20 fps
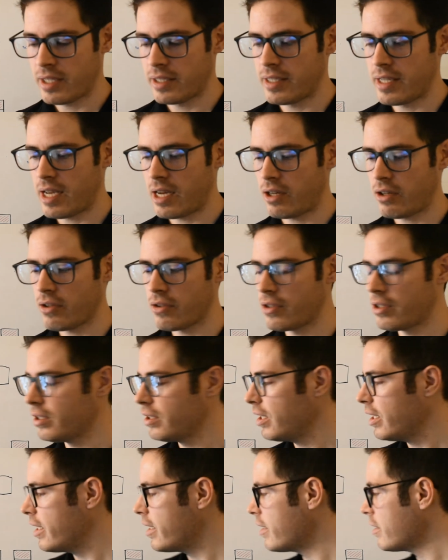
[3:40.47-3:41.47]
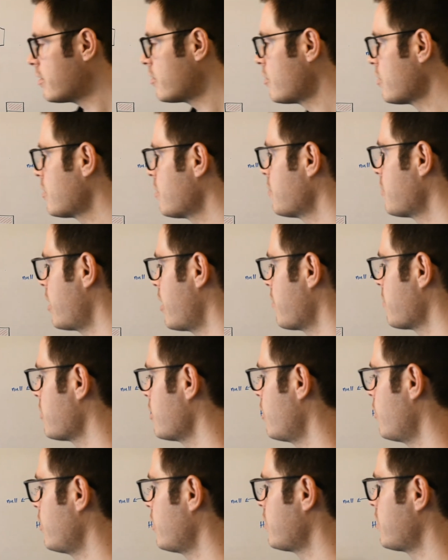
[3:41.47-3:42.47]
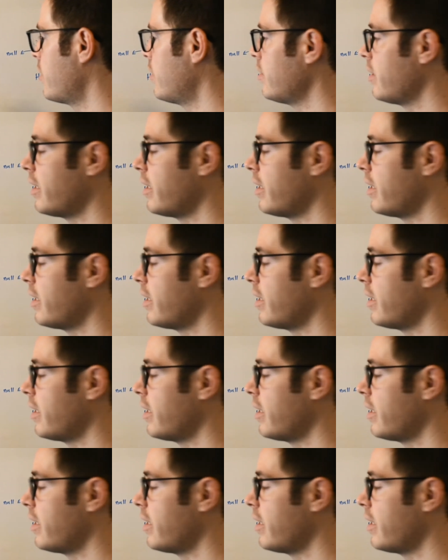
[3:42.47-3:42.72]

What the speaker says: Now the list, or sometimes known as the